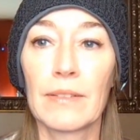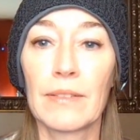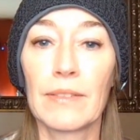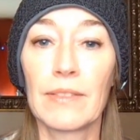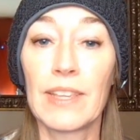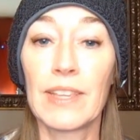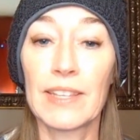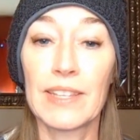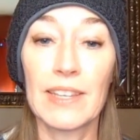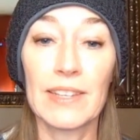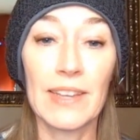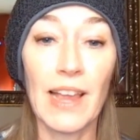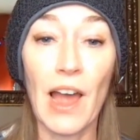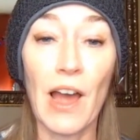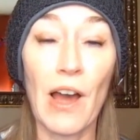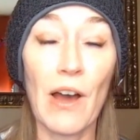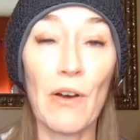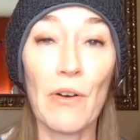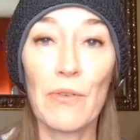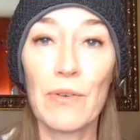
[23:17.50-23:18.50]
This is
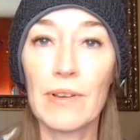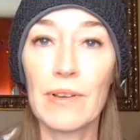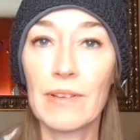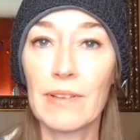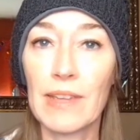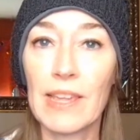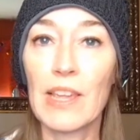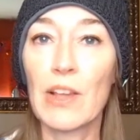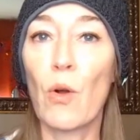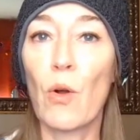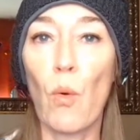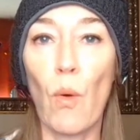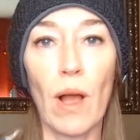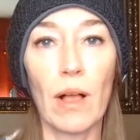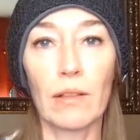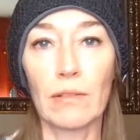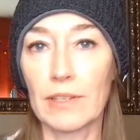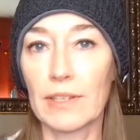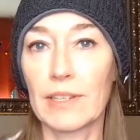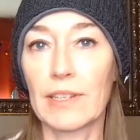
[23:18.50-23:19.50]
how he
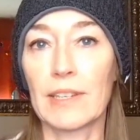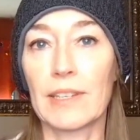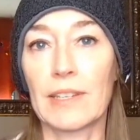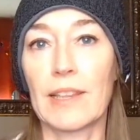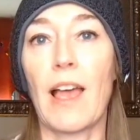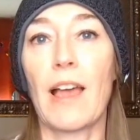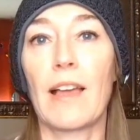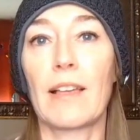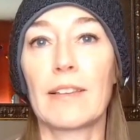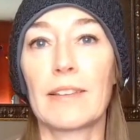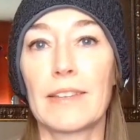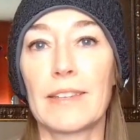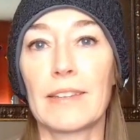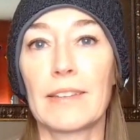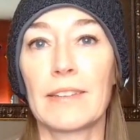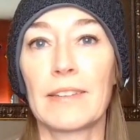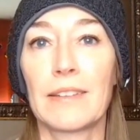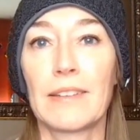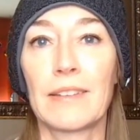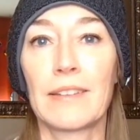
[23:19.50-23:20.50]
quells dissent,
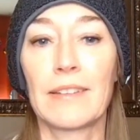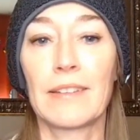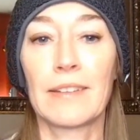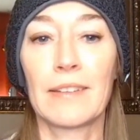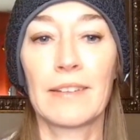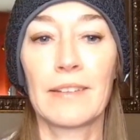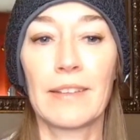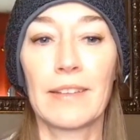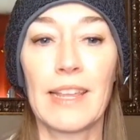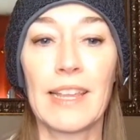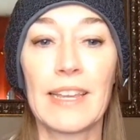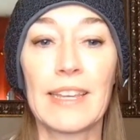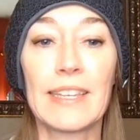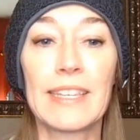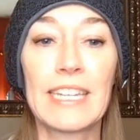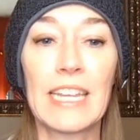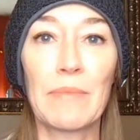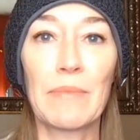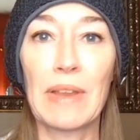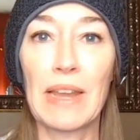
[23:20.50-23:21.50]

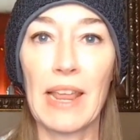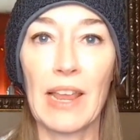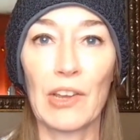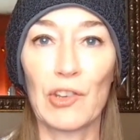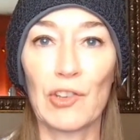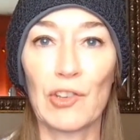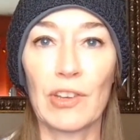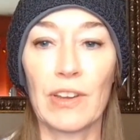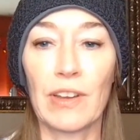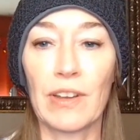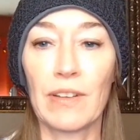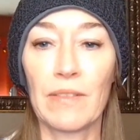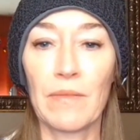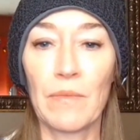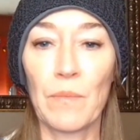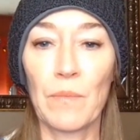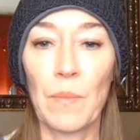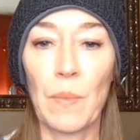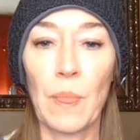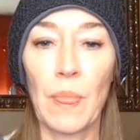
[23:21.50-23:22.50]
intimidation,
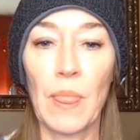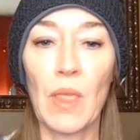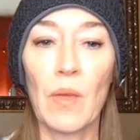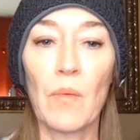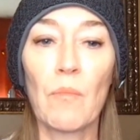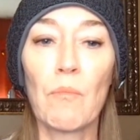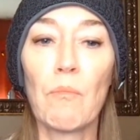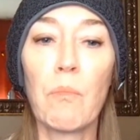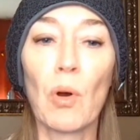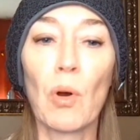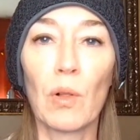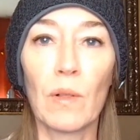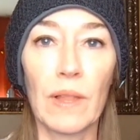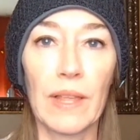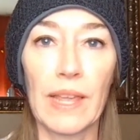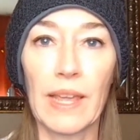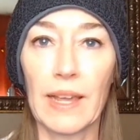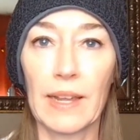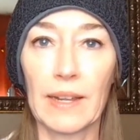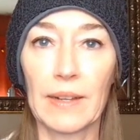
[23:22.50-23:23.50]

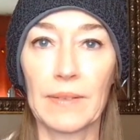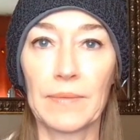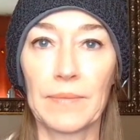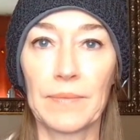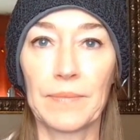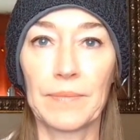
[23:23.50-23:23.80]
bullying.